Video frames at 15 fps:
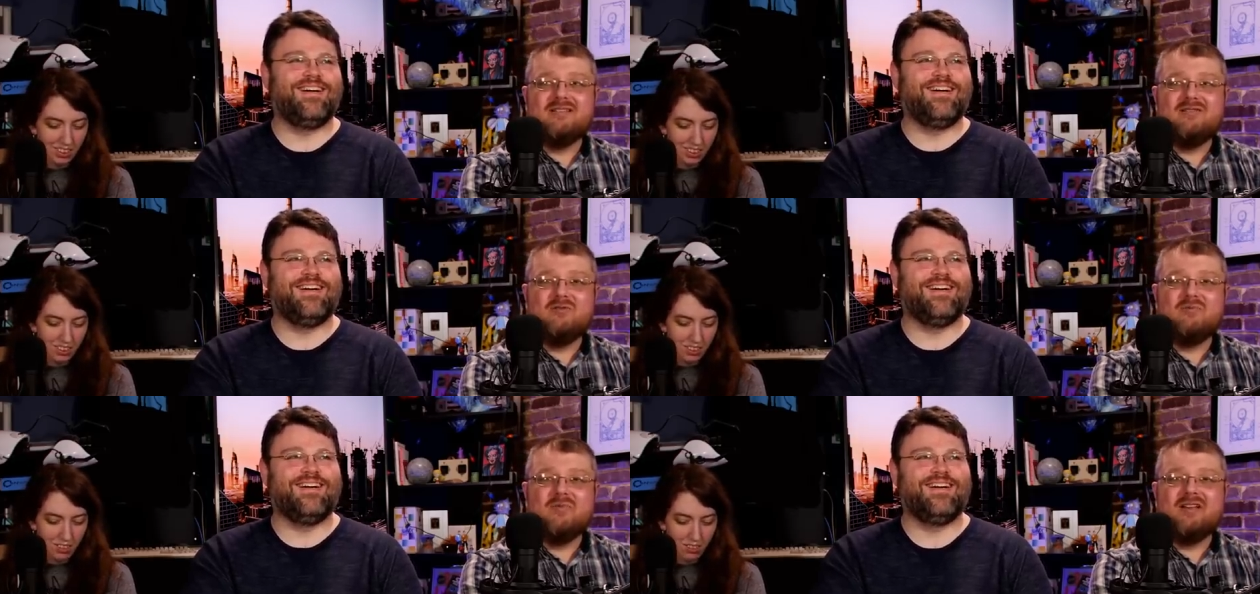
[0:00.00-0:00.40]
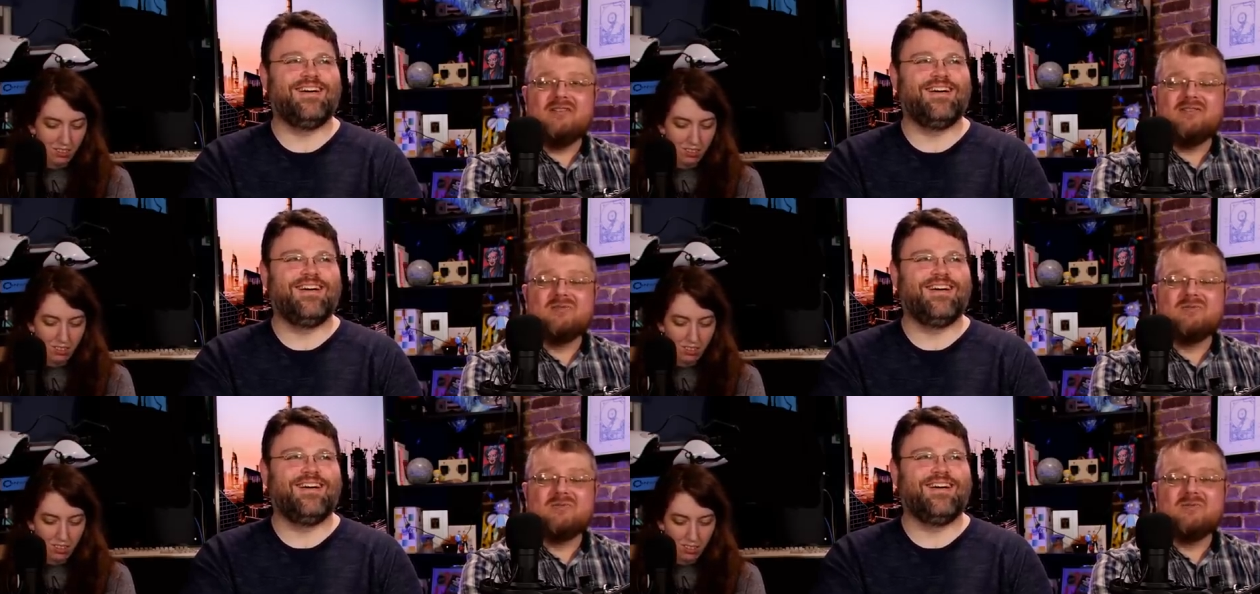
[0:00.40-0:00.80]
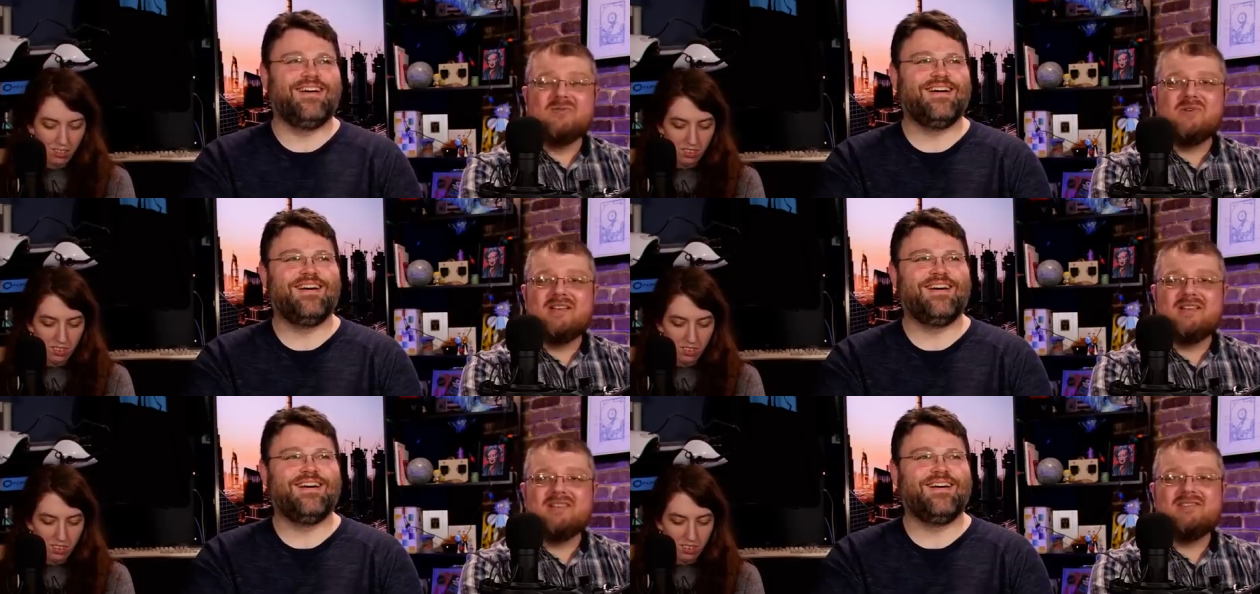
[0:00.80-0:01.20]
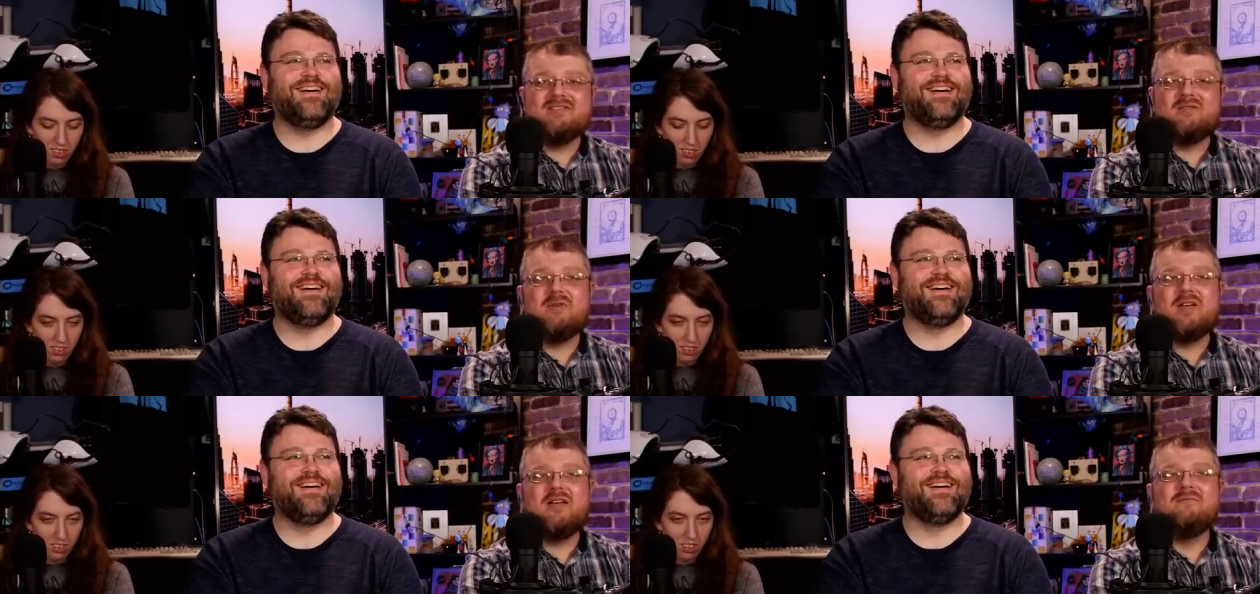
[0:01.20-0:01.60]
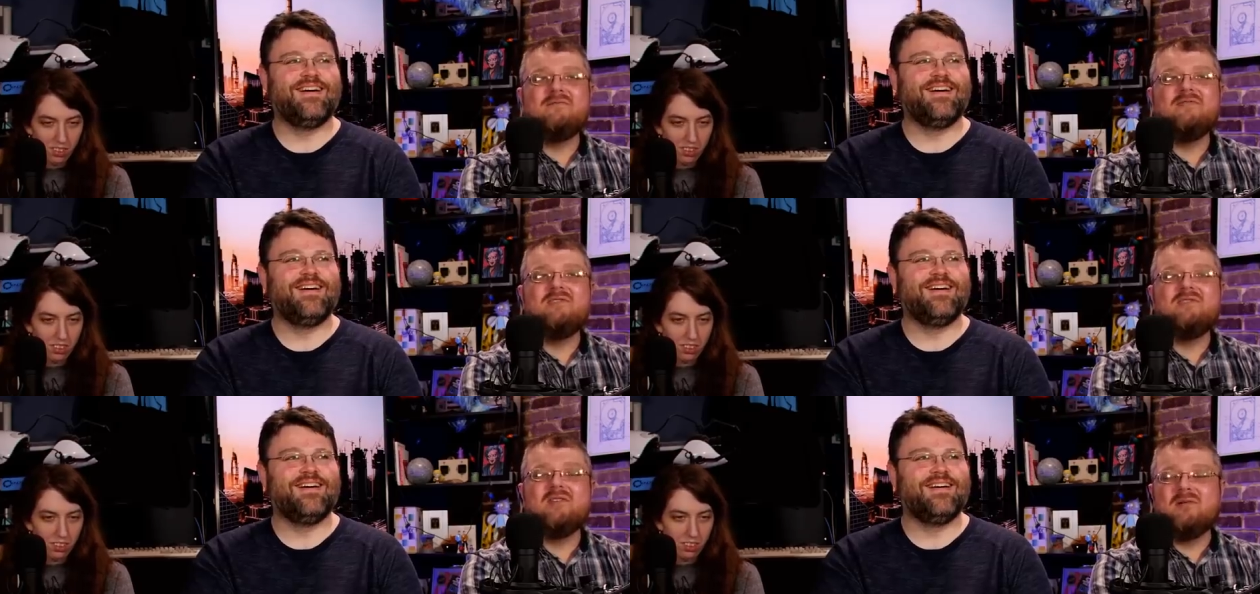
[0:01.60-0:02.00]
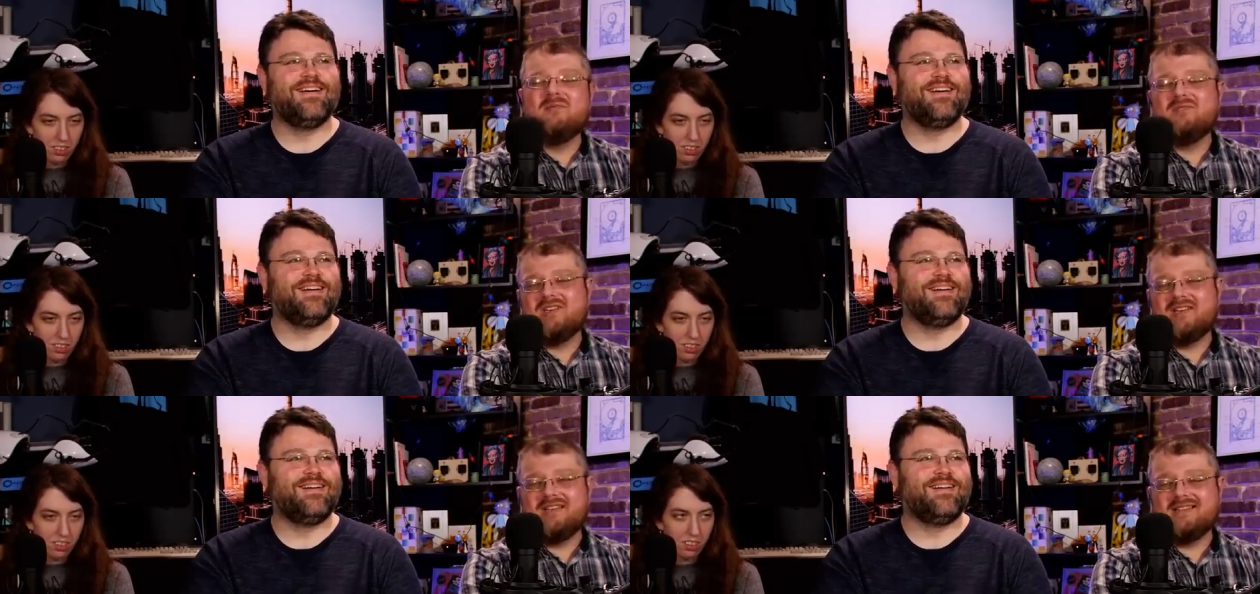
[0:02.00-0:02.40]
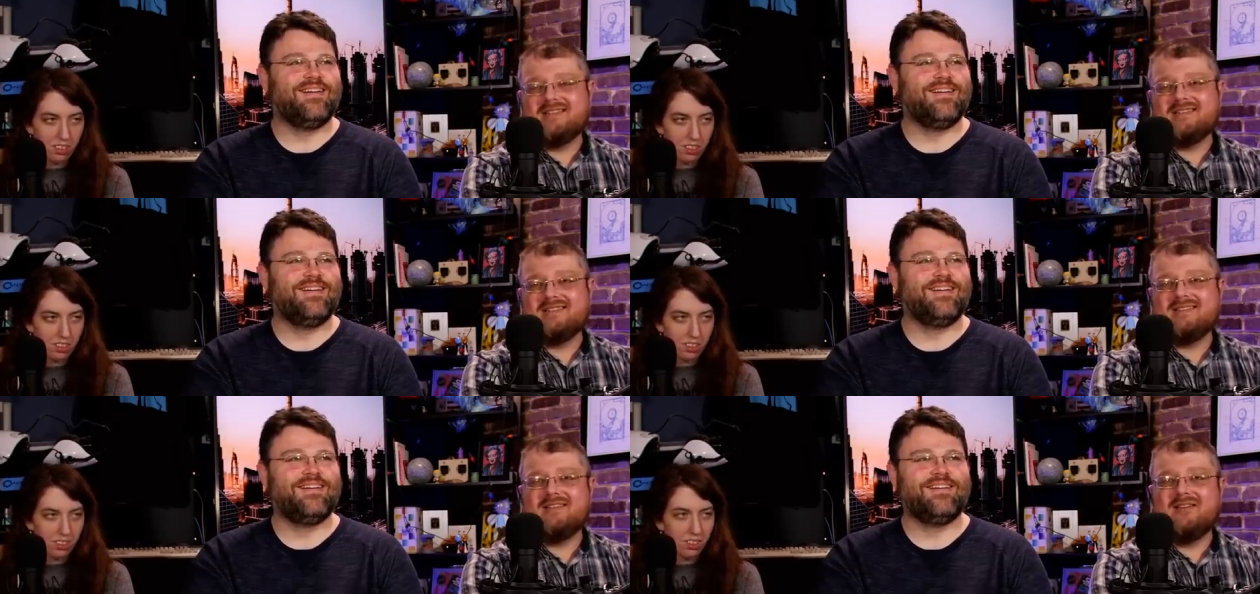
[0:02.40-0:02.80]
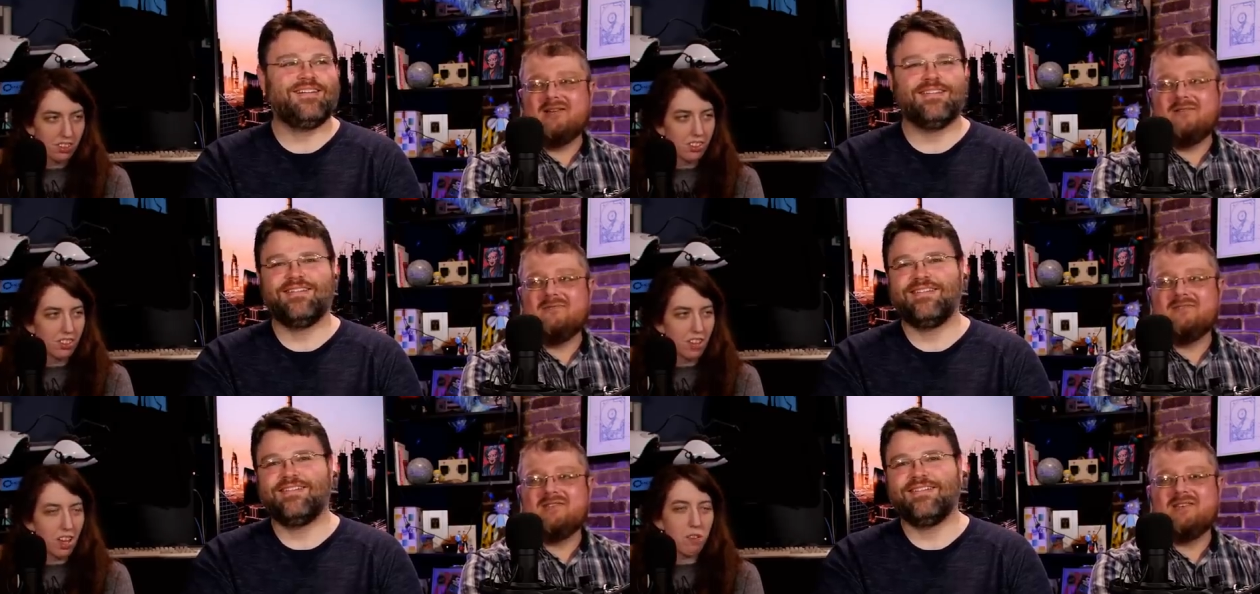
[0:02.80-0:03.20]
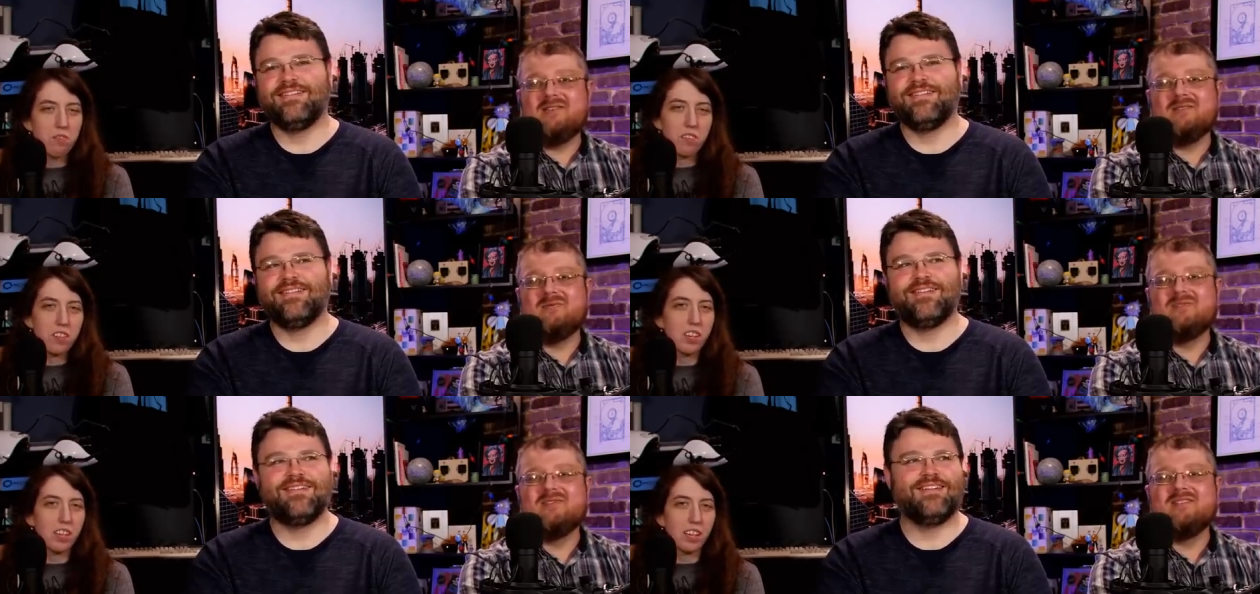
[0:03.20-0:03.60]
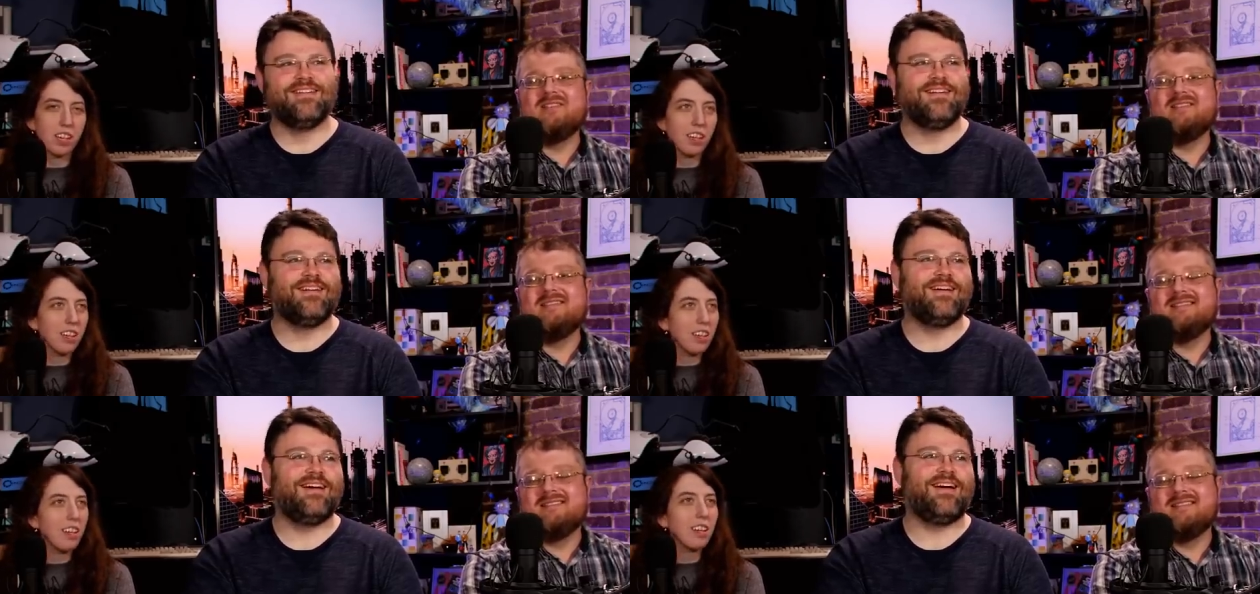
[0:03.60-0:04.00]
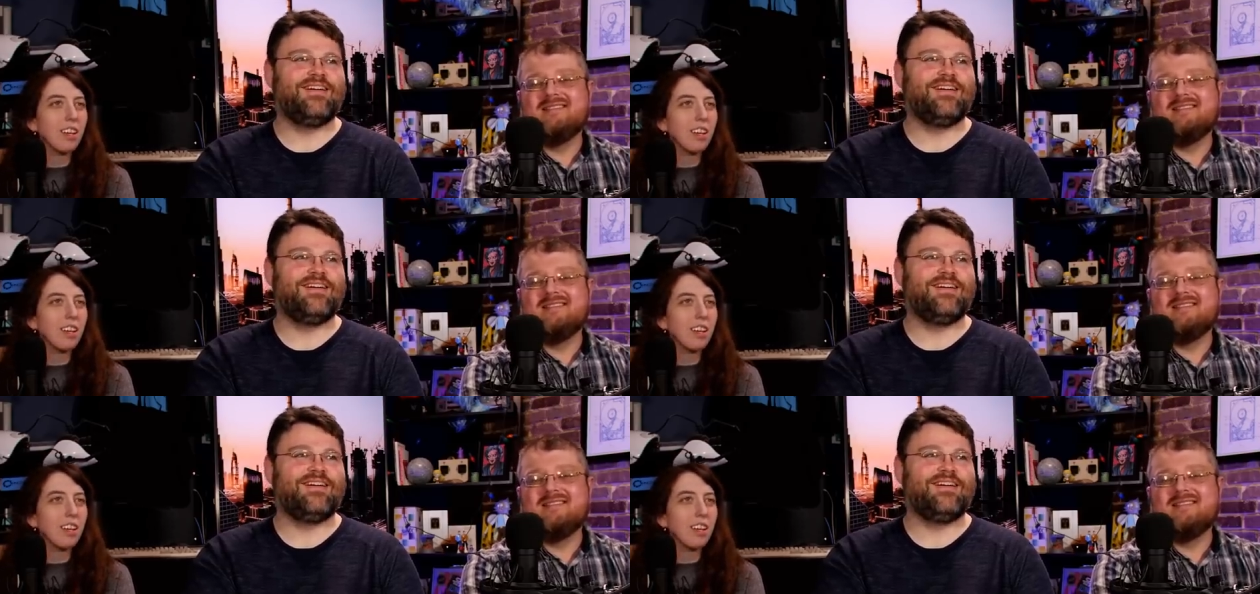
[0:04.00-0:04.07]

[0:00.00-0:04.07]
Speaker 1: you make this request, you have some chance of seeing I've the seen. results.